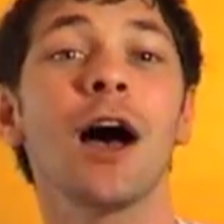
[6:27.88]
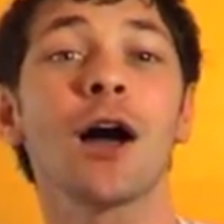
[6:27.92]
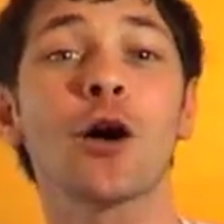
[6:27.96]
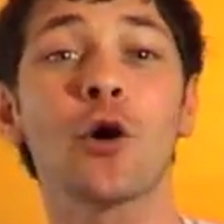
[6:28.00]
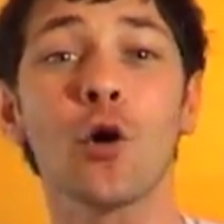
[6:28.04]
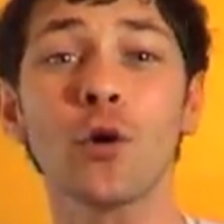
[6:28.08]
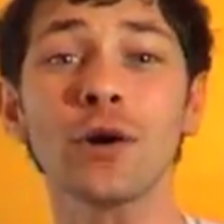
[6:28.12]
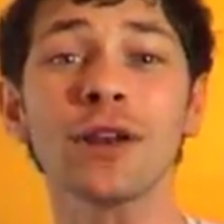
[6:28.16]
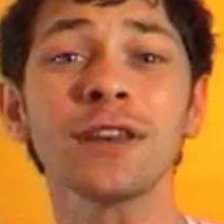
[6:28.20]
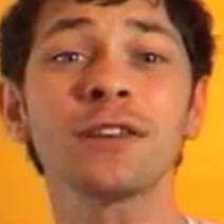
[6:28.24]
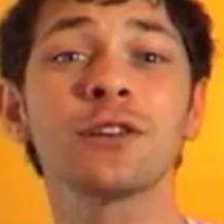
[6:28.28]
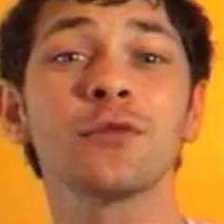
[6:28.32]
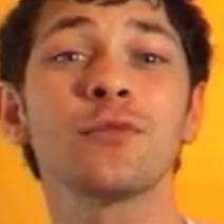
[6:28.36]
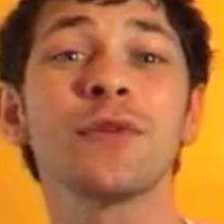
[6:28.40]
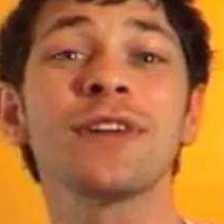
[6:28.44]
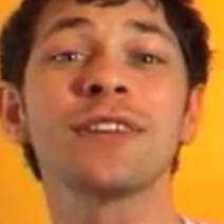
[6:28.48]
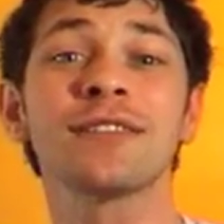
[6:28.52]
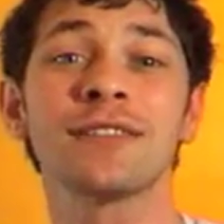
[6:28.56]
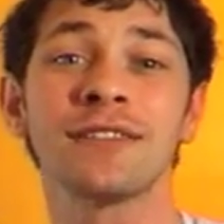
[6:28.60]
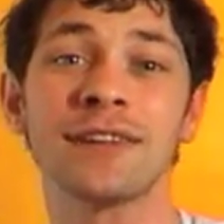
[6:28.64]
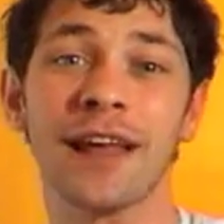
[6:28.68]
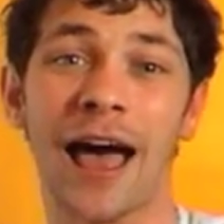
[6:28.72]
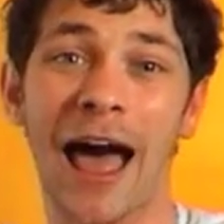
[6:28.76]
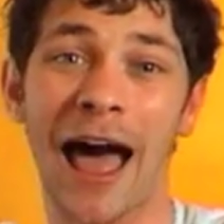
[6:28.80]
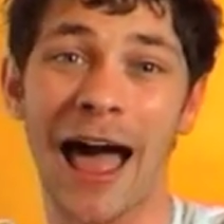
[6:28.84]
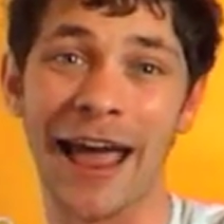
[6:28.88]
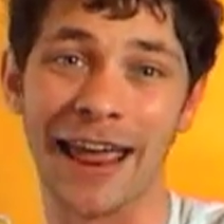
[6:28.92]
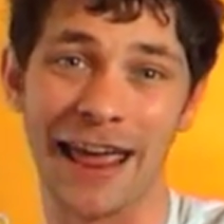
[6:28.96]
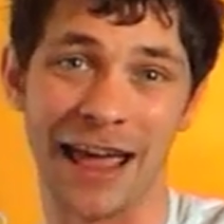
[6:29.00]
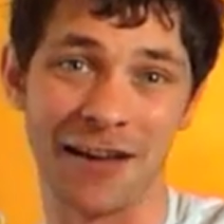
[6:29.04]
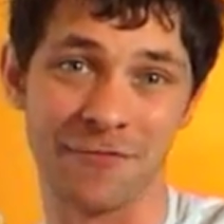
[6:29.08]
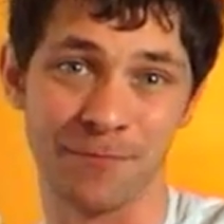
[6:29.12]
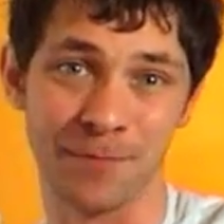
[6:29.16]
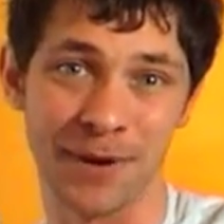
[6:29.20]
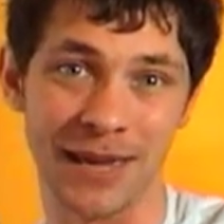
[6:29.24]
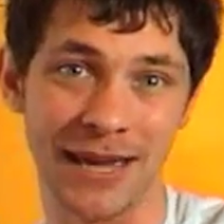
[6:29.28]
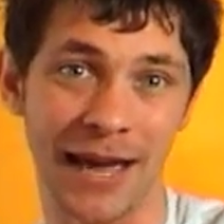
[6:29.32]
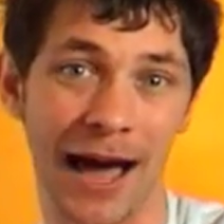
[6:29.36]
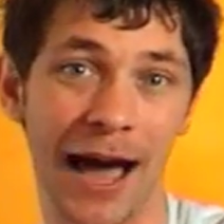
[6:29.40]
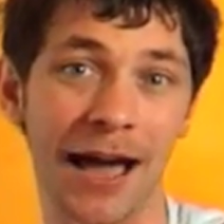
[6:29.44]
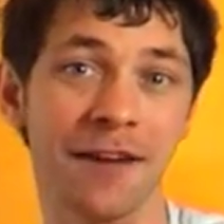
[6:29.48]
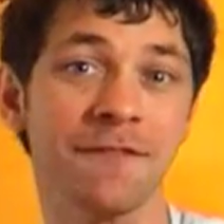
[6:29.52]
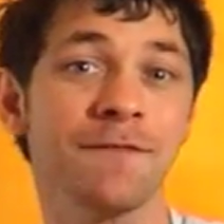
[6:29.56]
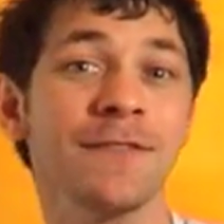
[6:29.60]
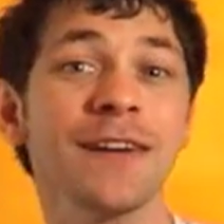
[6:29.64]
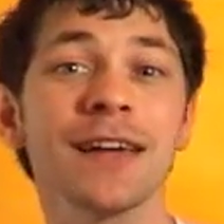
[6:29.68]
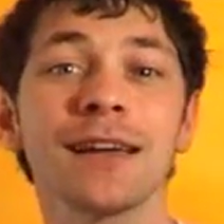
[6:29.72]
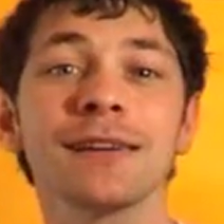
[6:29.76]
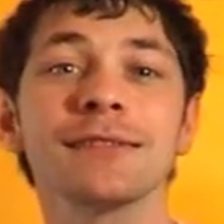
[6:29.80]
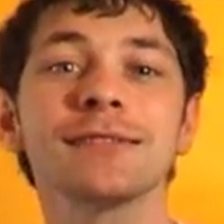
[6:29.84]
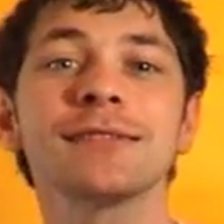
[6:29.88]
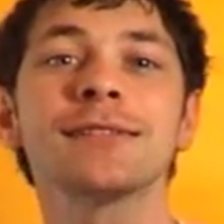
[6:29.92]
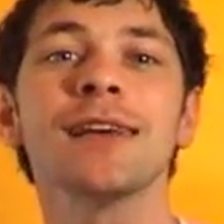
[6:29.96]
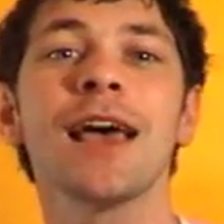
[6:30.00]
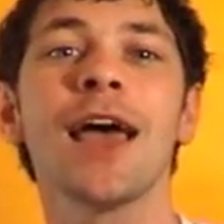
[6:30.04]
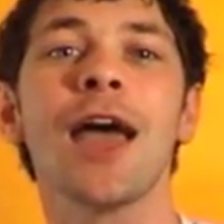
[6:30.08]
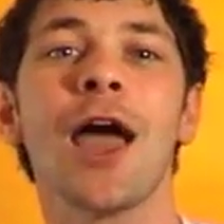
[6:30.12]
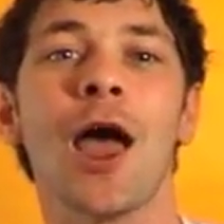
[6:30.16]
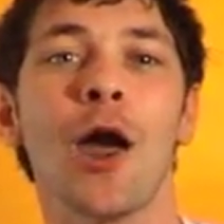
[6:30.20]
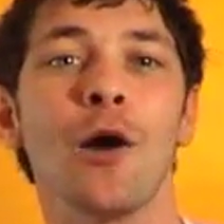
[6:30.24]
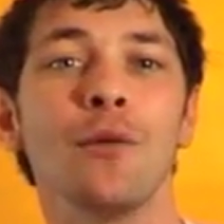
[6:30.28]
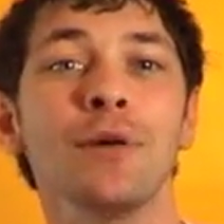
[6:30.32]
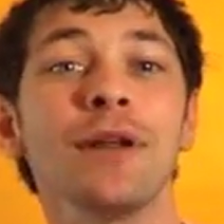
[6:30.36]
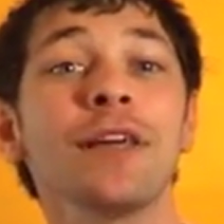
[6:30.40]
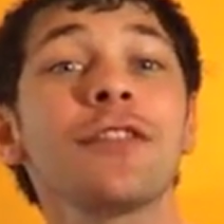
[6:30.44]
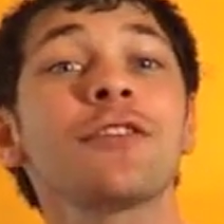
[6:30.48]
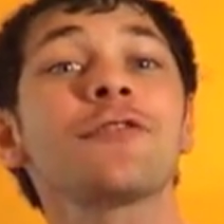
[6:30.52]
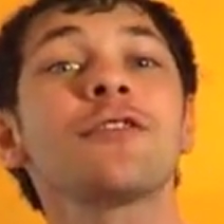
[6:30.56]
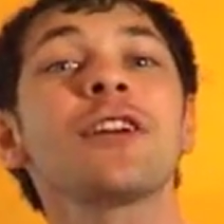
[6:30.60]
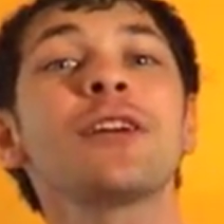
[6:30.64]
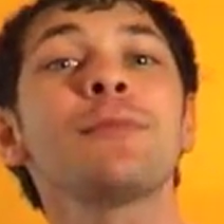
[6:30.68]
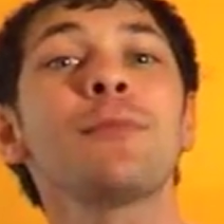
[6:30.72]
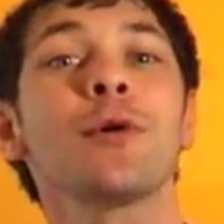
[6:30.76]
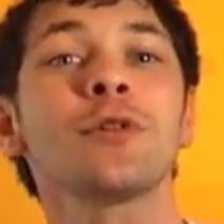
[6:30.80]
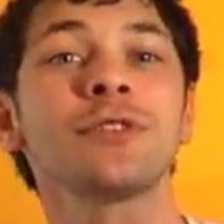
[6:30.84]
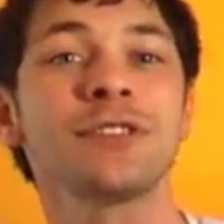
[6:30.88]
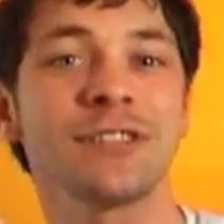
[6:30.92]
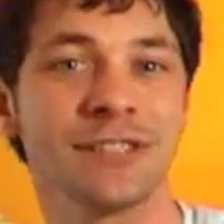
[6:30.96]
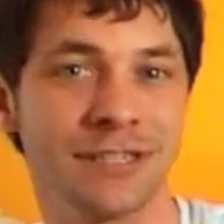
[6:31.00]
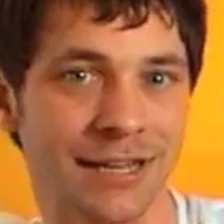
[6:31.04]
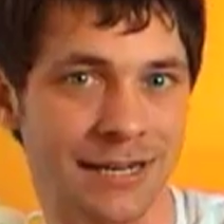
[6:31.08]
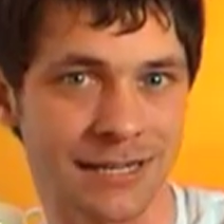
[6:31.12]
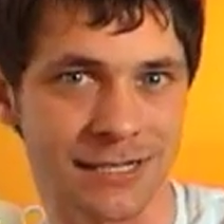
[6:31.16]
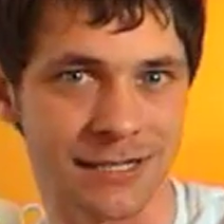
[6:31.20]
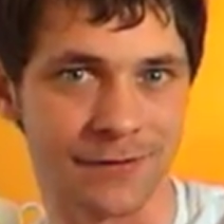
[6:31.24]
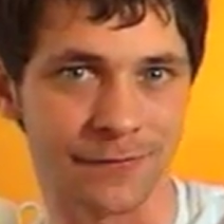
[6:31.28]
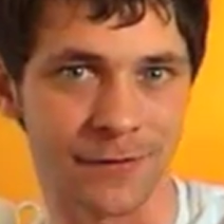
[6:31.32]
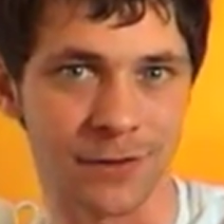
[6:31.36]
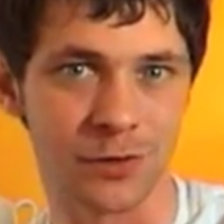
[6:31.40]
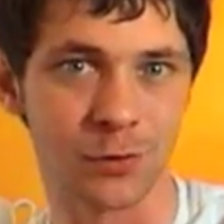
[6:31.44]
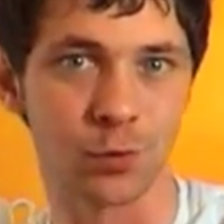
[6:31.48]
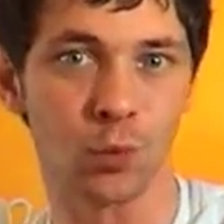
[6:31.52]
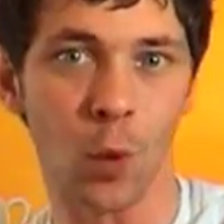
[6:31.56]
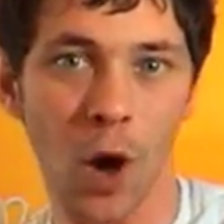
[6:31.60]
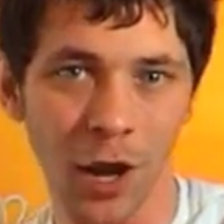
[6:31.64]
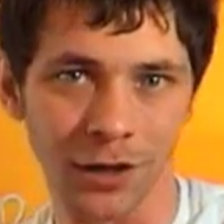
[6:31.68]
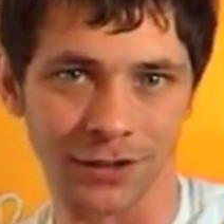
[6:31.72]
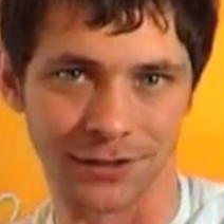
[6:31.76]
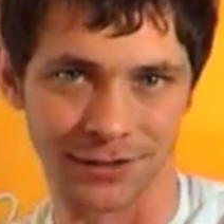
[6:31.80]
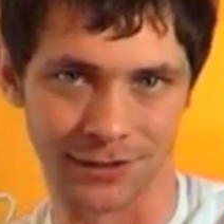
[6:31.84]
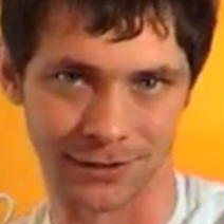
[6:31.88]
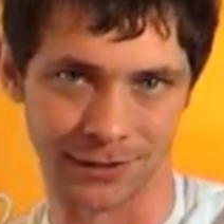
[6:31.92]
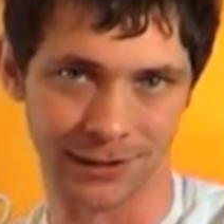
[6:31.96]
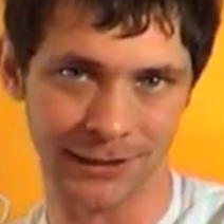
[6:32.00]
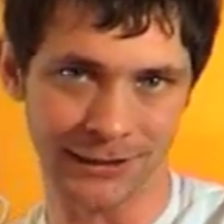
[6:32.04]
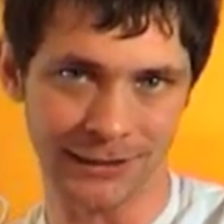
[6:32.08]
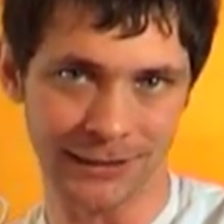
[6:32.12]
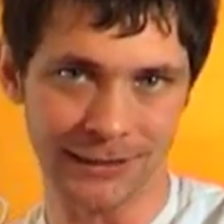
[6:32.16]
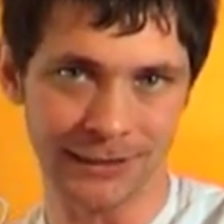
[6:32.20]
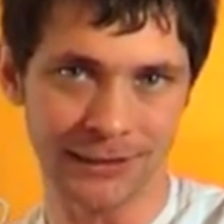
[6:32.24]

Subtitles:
according to recent IFPI figures, only 3.6 of us want,